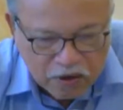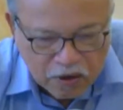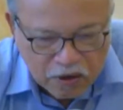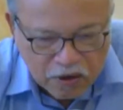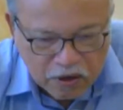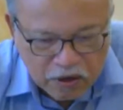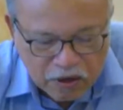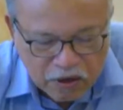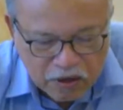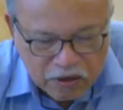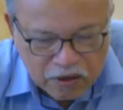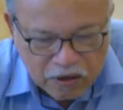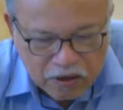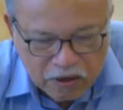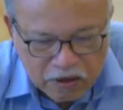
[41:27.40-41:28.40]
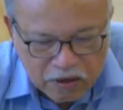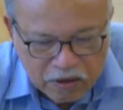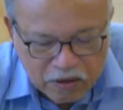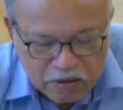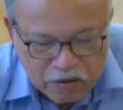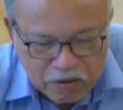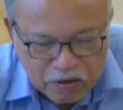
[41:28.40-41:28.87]

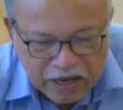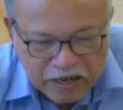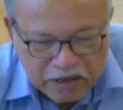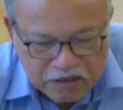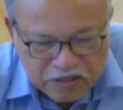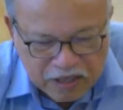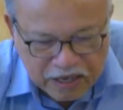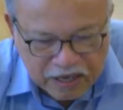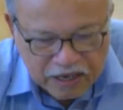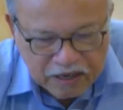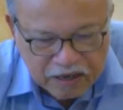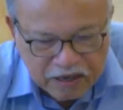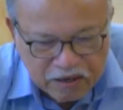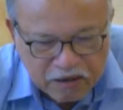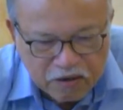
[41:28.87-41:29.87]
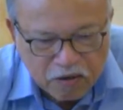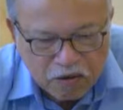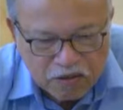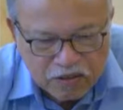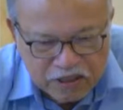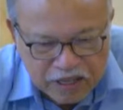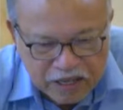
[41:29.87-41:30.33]
uh to understand the
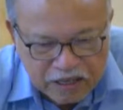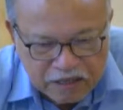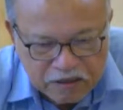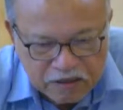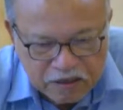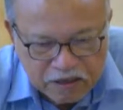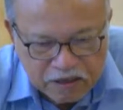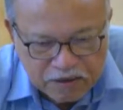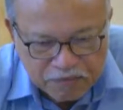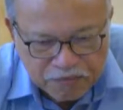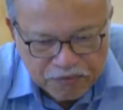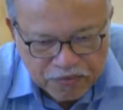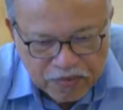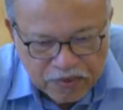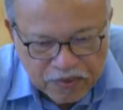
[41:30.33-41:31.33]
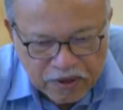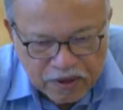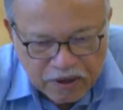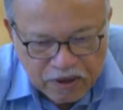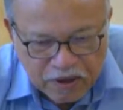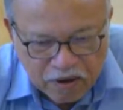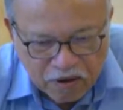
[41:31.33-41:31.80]
content
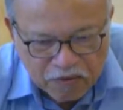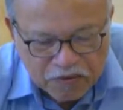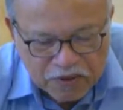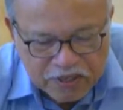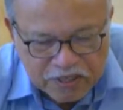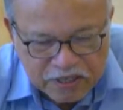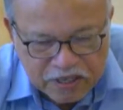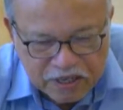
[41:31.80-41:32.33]
uh, of this